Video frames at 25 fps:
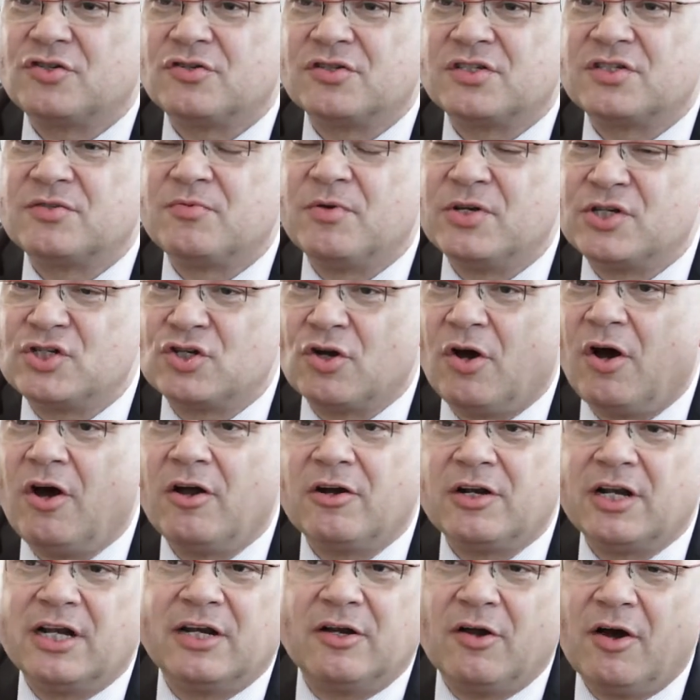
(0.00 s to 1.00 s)
to switch
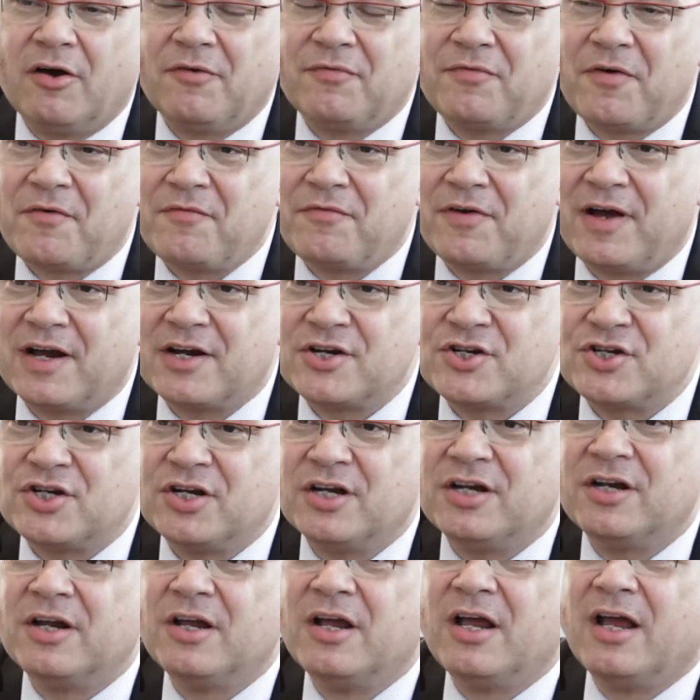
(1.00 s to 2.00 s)
on and off a
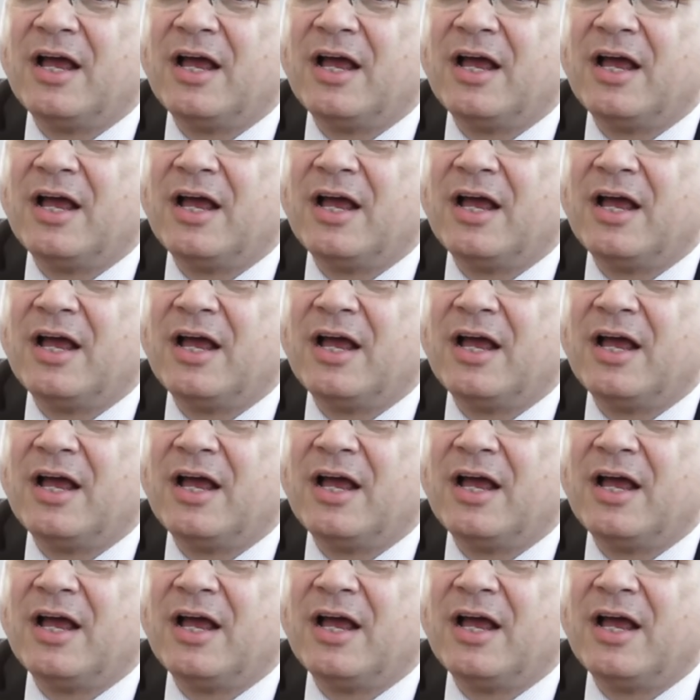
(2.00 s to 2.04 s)
function.